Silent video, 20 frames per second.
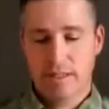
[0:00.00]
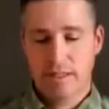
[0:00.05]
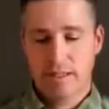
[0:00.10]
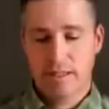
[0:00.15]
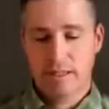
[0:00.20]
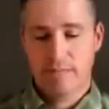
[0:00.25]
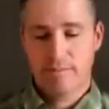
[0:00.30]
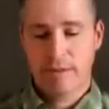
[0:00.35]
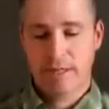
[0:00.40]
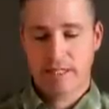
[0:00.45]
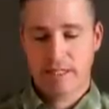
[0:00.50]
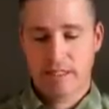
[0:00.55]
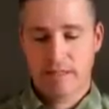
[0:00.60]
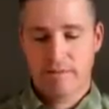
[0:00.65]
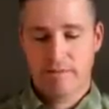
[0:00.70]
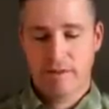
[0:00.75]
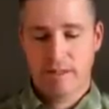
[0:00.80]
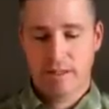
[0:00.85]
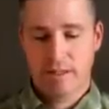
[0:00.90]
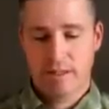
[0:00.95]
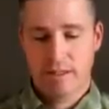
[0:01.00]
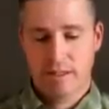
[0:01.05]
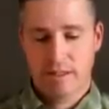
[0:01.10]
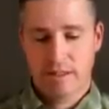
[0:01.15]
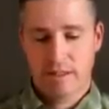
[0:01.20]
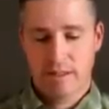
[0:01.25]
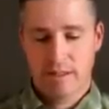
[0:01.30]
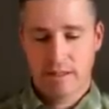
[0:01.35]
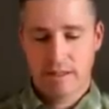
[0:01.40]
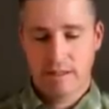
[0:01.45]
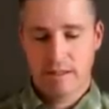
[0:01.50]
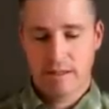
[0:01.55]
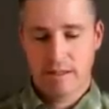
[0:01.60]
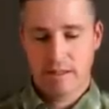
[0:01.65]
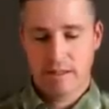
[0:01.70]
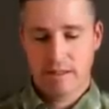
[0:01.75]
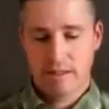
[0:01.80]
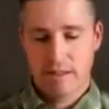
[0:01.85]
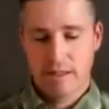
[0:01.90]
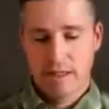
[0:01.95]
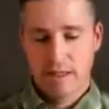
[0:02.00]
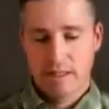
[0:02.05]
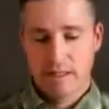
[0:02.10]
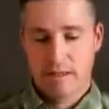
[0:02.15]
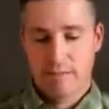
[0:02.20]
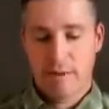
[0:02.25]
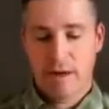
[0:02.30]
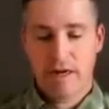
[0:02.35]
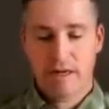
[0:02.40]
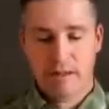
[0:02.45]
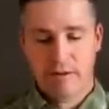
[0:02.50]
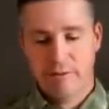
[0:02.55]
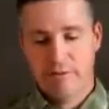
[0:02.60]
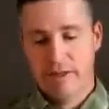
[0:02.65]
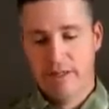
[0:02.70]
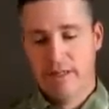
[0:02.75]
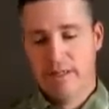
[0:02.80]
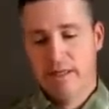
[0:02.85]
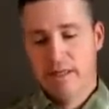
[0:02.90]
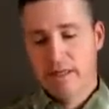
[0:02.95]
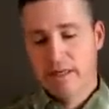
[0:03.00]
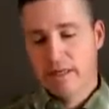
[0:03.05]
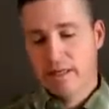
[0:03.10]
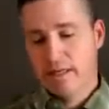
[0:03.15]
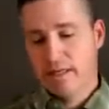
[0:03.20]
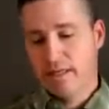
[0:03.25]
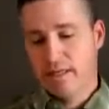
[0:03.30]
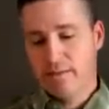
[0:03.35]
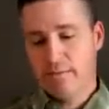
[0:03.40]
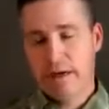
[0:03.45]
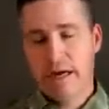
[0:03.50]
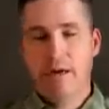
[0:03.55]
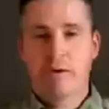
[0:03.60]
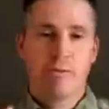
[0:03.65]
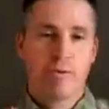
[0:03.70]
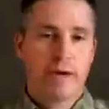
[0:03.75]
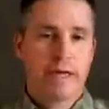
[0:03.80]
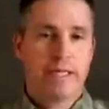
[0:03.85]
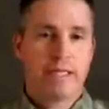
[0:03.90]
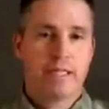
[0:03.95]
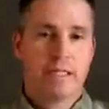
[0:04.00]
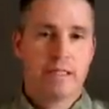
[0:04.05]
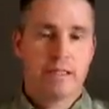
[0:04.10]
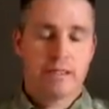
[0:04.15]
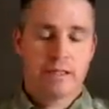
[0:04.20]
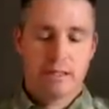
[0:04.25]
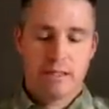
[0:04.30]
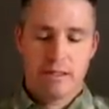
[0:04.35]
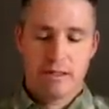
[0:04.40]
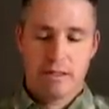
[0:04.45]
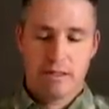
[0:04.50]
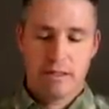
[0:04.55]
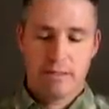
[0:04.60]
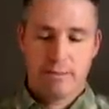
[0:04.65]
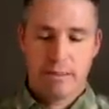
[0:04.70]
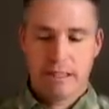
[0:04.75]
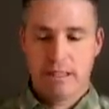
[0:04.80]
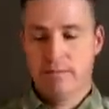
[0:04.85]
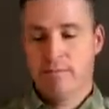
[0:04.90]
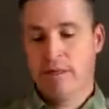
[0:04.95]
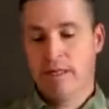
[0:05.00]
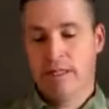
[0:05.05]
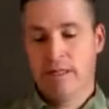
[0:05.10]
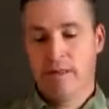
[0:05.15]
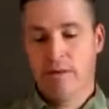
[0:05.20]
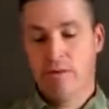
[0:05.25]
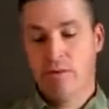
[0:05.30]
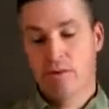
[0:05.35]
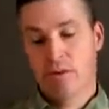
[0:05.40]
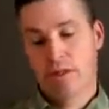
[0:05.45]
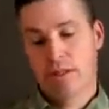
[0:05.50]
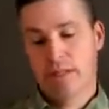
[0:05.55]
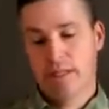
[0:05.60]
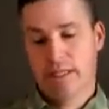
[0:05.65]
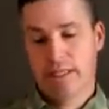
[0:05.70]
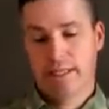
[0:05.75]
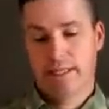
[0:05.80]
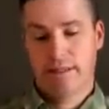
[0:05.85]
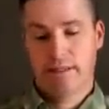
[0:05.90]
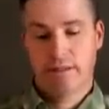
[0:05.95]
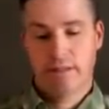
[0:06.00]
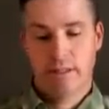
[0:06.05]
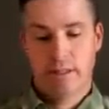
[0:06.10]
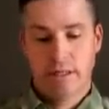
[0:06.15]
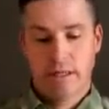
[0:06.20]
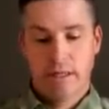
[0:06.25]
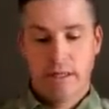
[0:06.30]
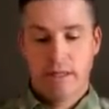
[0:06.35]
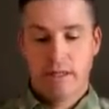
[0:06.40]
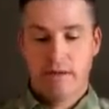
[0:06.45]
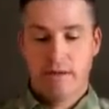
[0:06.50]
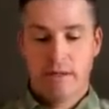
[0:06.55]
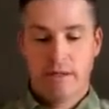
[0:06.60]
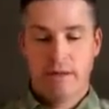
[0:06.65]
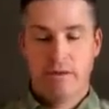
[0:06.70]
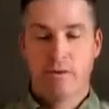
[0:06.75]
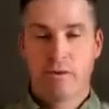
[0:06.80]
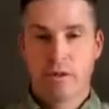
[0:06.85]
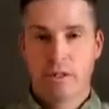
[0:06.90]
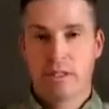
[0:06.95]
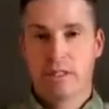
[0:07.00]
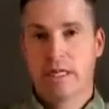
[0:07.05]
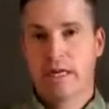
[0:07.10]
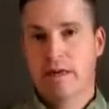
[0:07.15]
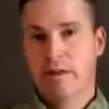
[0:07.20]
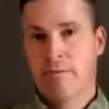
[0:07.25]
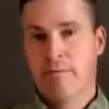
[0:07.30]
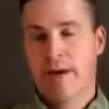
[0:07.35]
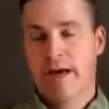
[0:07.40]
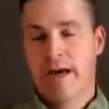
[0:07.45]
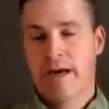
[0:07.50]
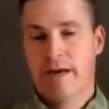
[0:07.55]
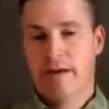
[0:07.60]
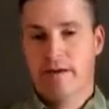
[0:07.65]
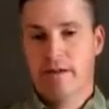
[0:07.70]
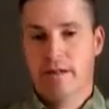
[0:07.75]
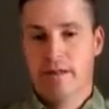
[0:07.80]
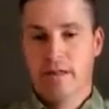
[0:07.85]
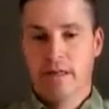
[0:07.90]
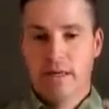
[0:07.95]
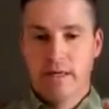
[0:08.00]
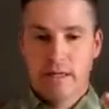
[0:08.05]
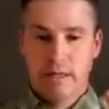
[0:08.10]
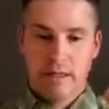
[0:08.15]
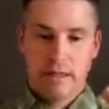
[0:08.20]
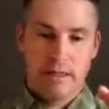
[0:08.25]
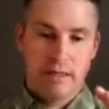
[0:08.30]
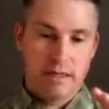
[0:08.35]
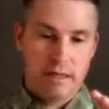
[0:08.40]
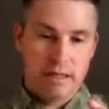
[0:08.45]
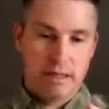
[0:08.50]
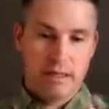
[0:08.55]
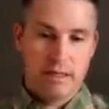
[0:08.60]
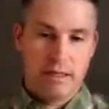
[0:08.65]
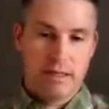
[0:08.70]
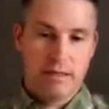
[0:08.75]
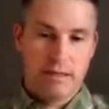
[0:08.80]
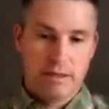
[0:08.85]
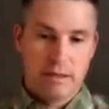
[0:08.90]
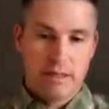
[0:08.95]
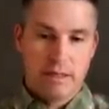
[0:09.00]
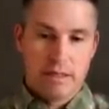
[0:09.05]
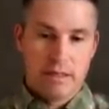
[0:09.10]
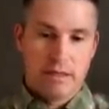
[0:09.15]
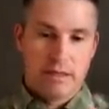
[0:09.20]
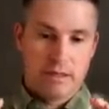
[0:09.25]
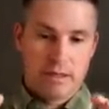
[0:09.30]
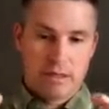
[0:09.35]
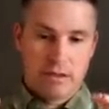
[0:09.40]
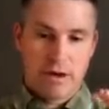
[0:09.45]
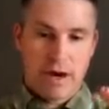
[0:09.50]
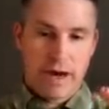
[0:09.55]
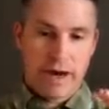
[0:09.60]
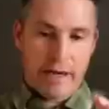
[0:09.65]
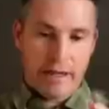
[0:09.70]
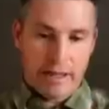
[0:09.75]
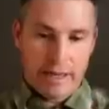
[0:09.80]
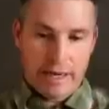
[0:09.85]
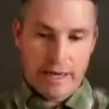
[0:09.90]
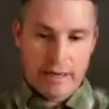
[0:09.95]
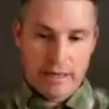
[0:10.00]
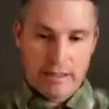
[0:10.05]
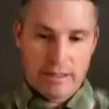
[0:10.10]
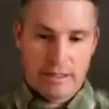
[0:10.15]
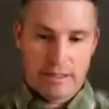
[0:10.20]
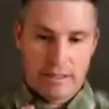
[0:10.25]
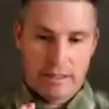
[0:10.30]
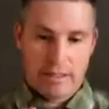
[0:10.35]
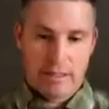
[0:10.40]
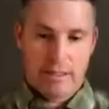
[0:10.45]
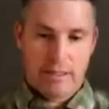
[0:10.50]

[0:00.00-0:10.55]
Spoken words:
a depiction of the topography. The mountain ranges are depicted by the orange arrows. They're in a north-south pattern. The strata layers